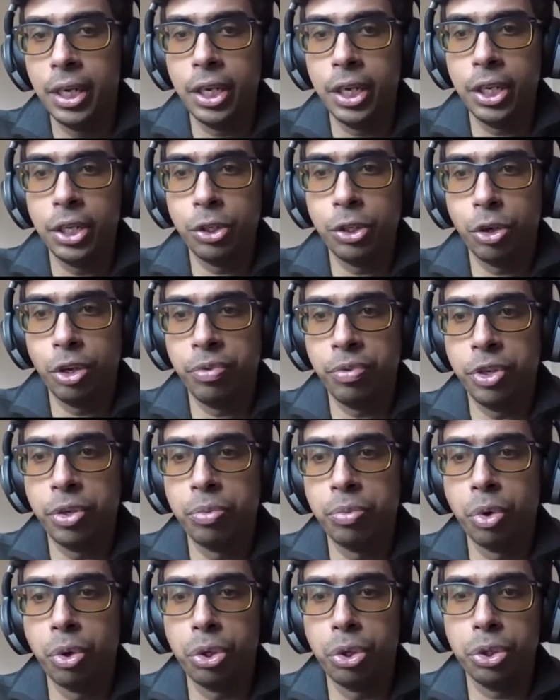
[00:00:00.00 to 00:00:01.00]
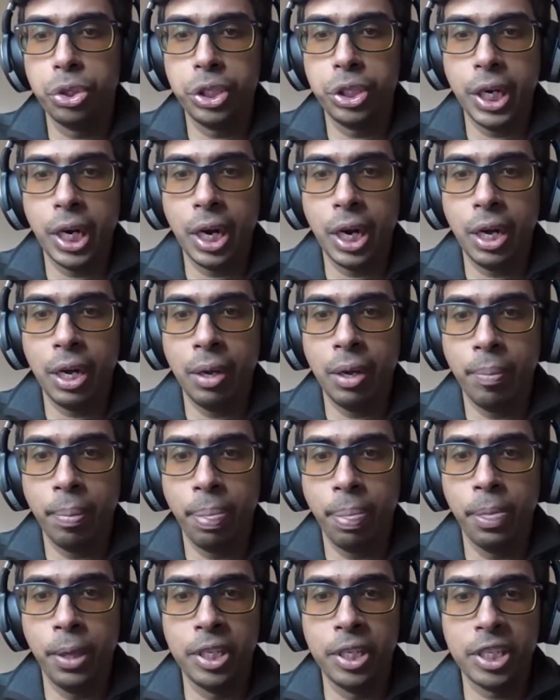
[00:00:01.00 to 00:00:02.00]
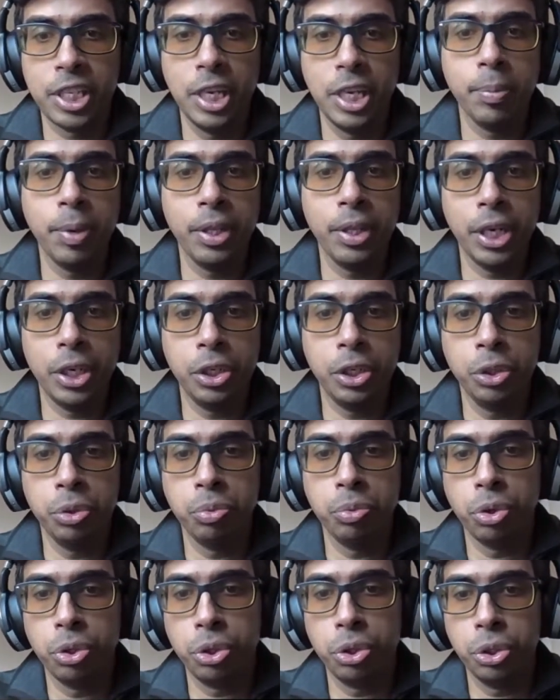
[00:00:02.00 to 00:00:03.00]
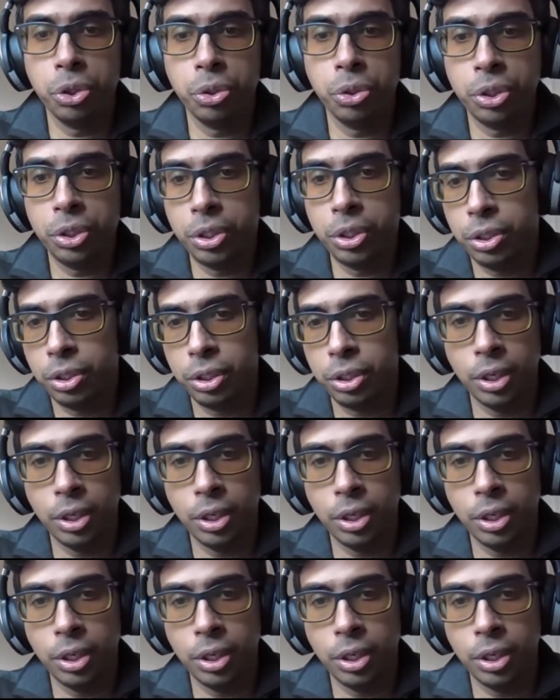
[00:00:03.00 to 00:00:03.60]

So if you want to share the schema that you want to use,